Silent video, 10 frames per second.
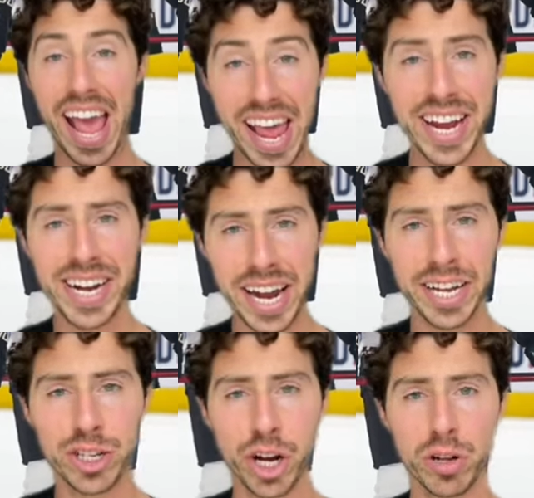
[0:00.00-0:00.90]
Eight
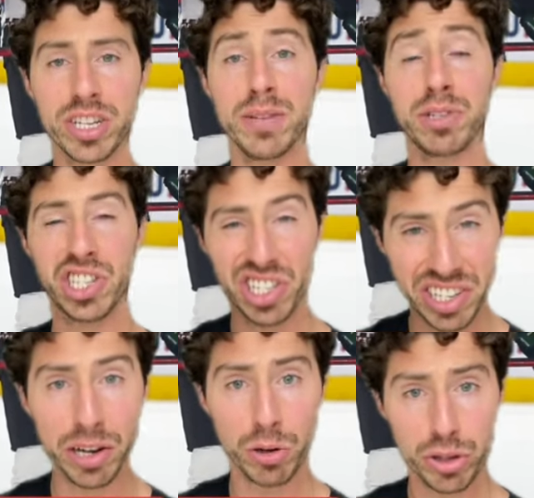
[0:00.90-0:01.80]
NHL teams
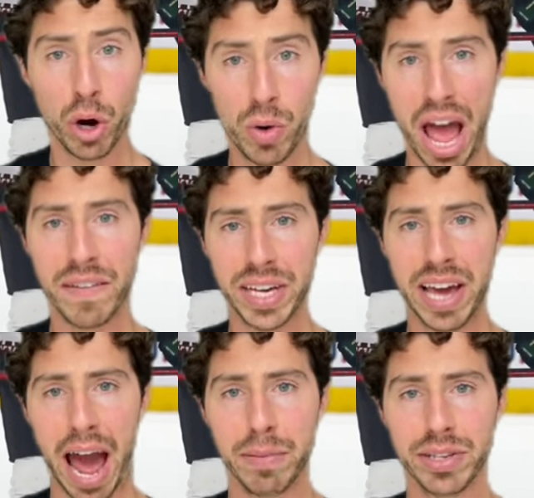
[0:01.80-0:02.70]
still don't have a
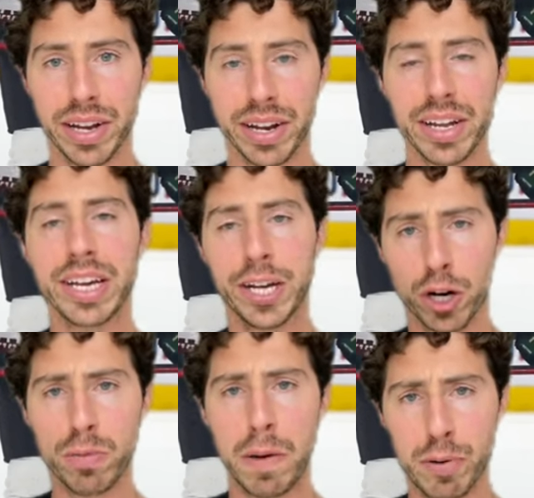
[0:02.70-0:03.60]
captain.
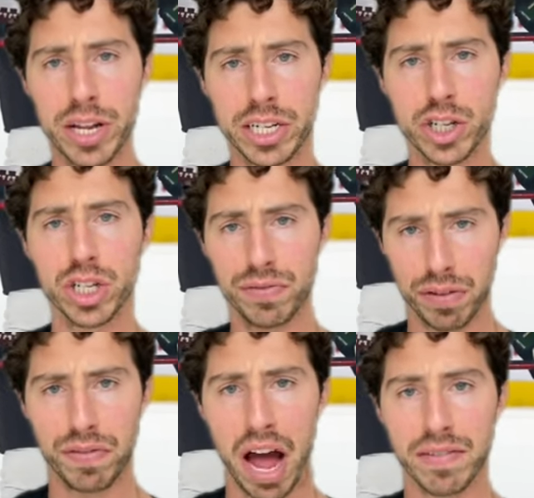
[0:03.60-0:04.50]
Here are my predictions
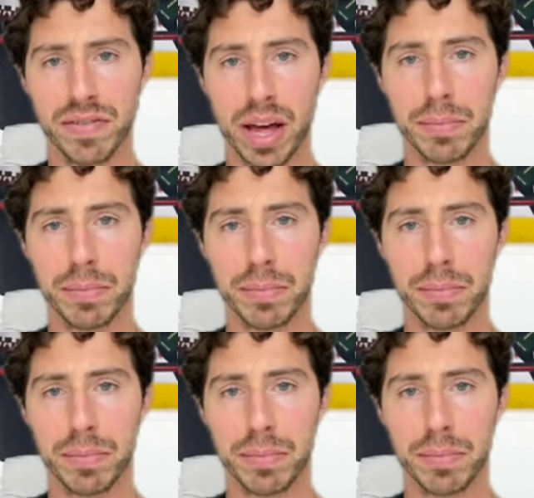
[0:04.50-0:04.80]
for five of them.